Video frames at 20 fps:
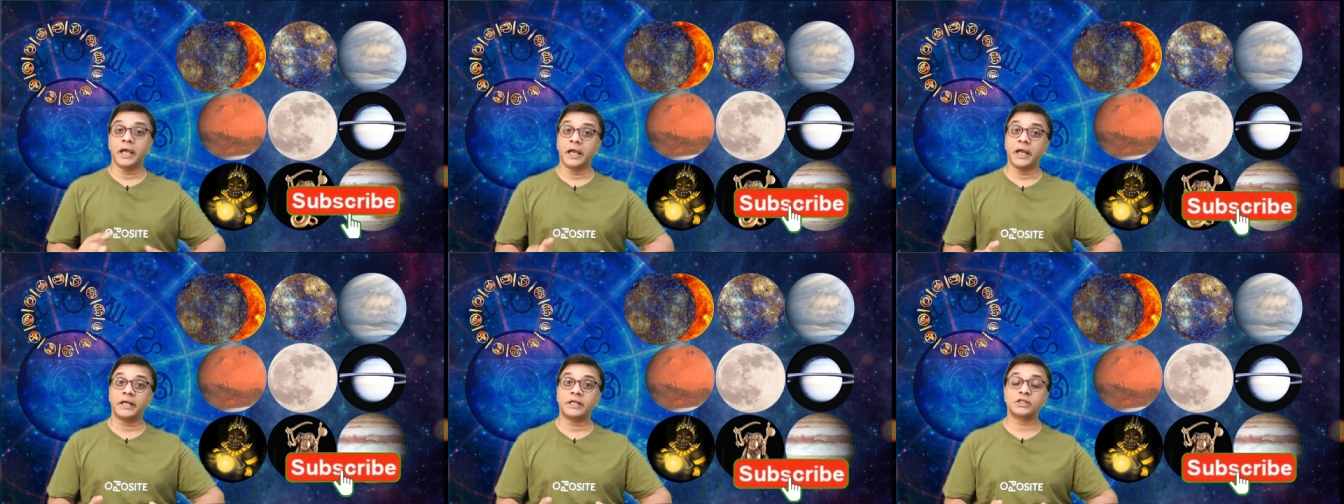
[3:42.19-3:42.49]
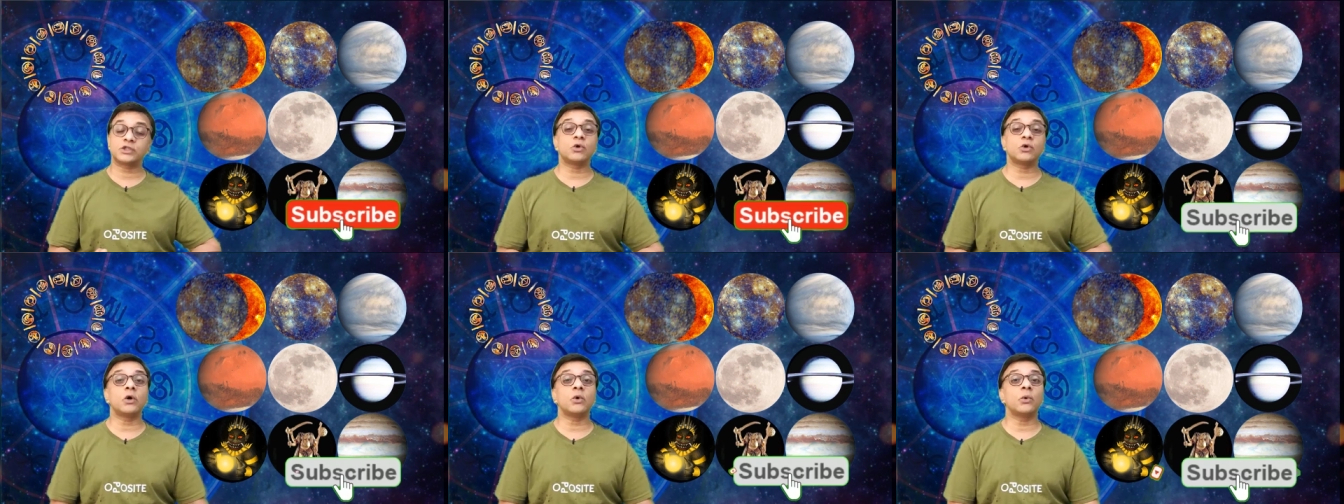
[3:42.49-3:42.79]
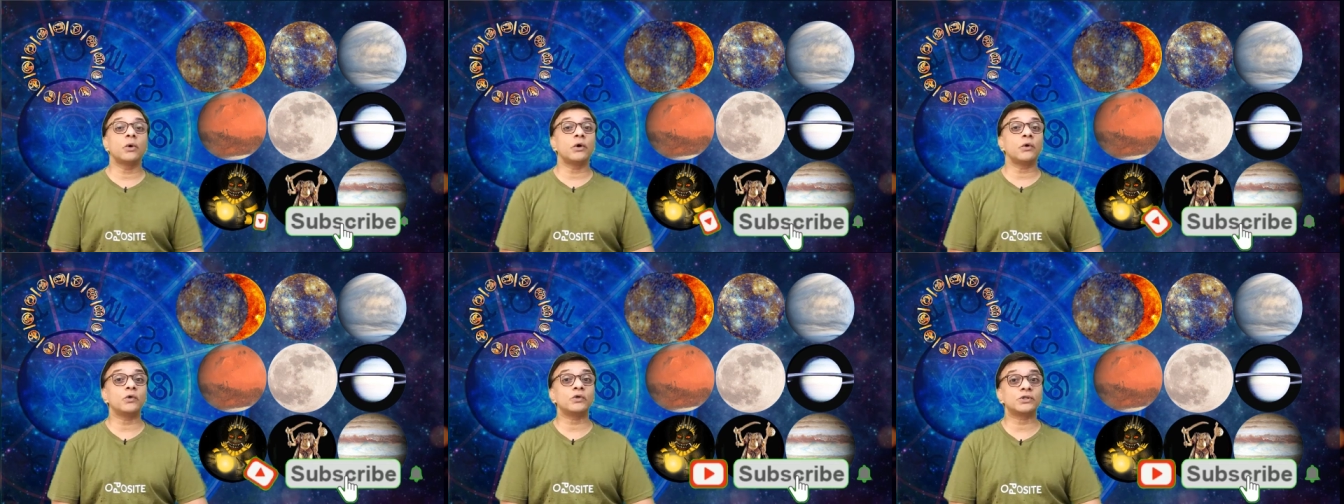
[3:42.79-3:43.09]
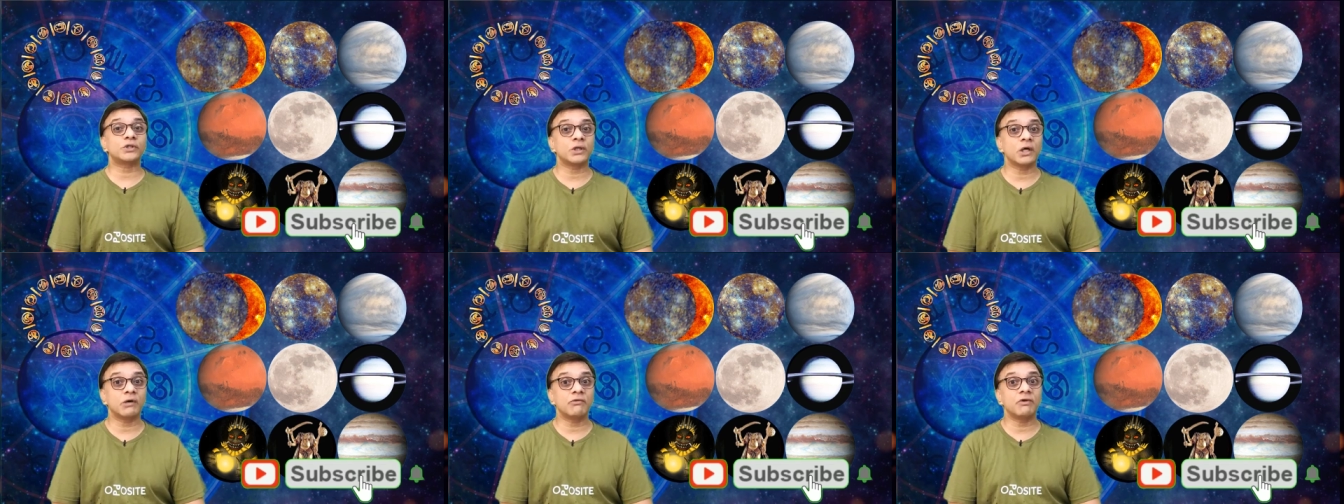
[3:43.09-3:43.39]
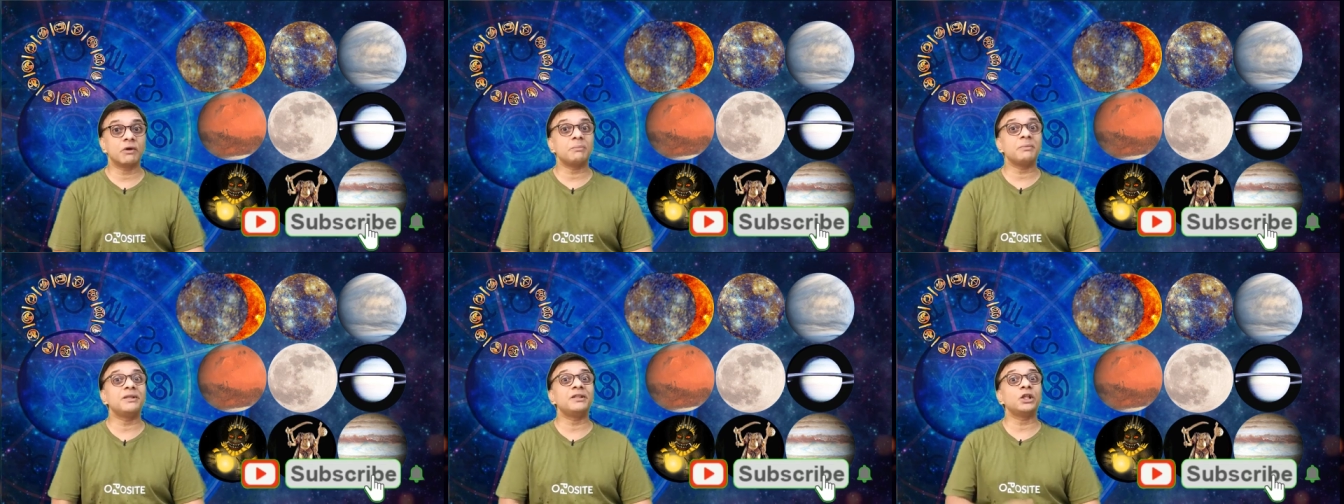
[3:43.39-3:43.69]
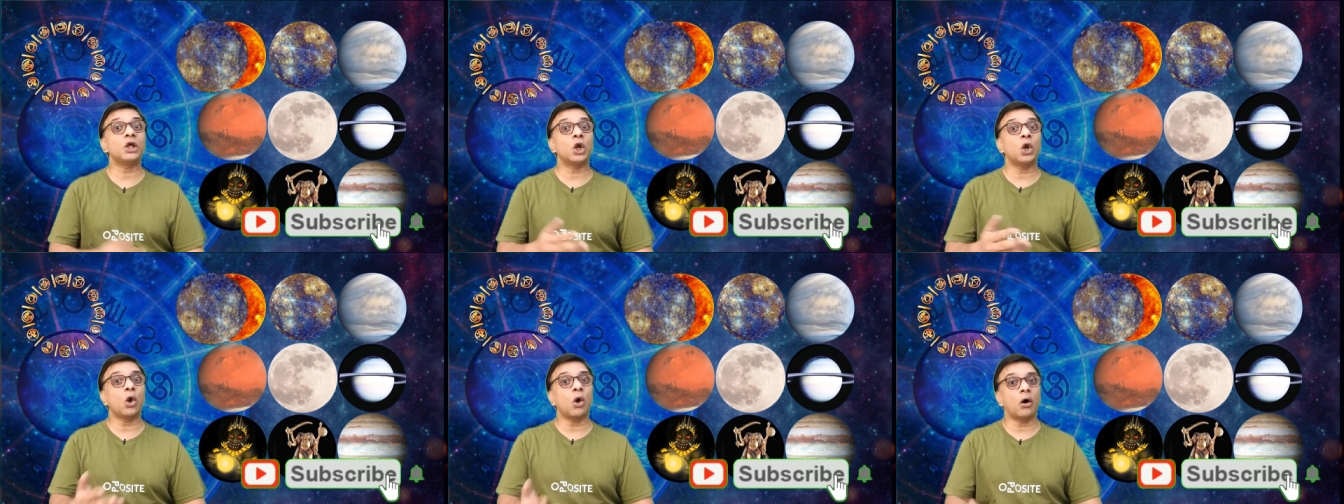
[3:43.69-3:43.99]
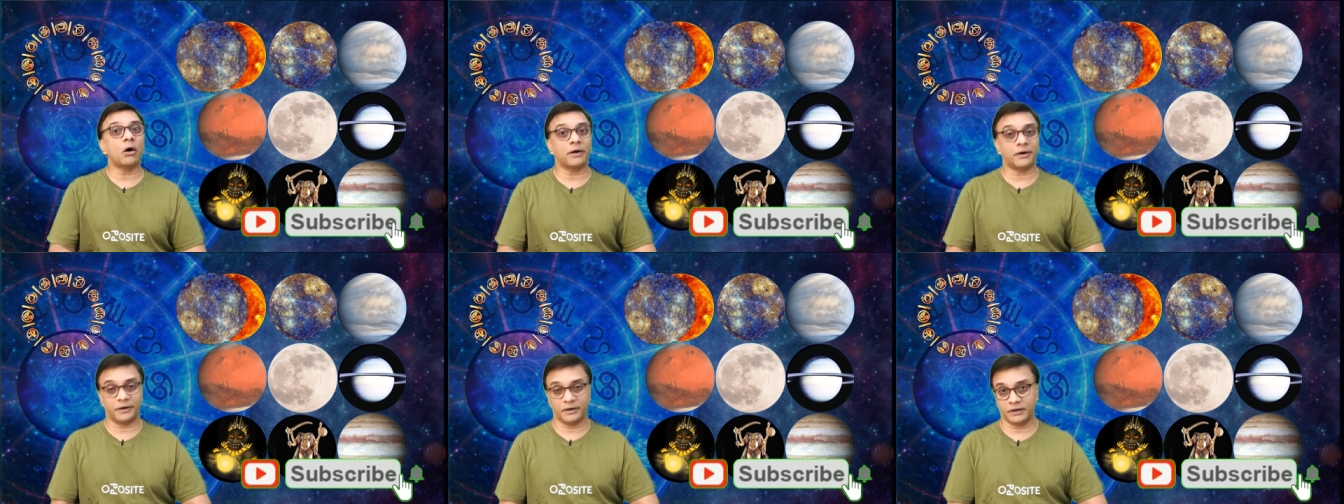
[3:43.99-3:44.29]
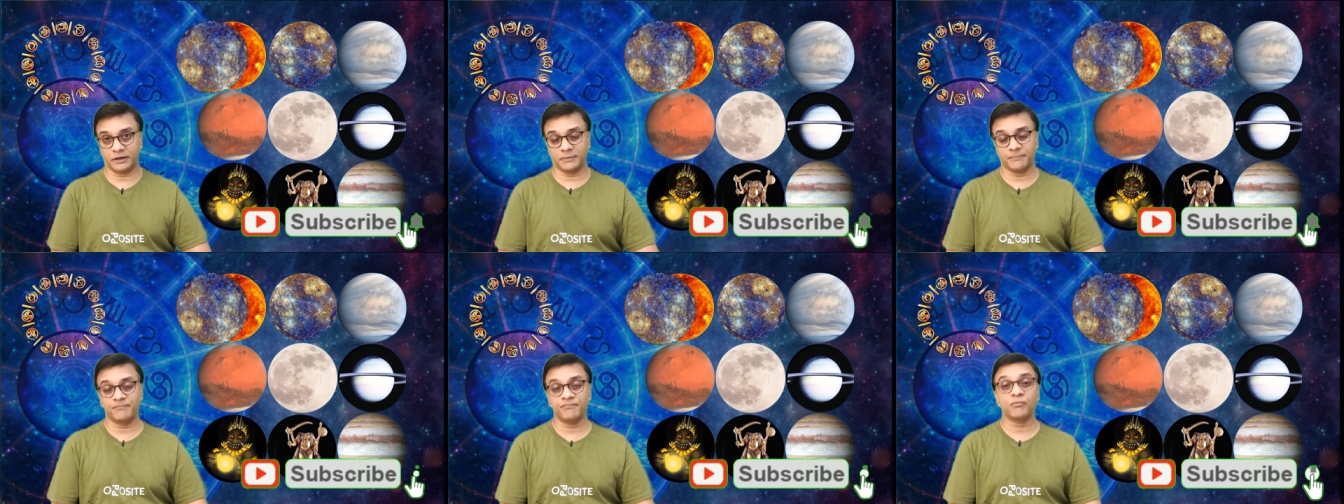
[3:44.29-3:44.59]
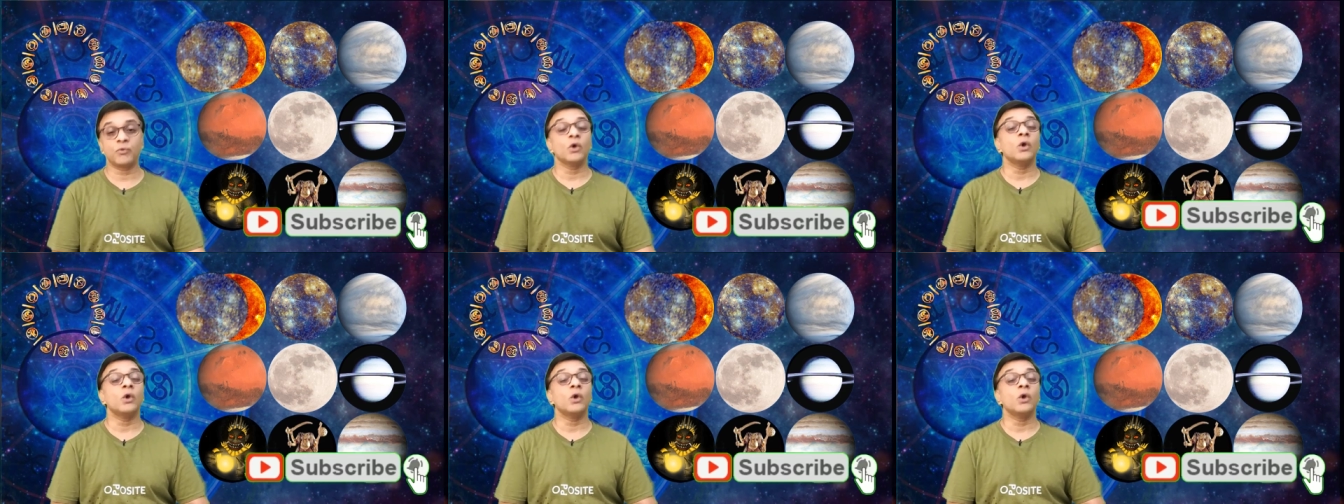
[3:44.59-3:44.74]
it is not going to serve him in the long run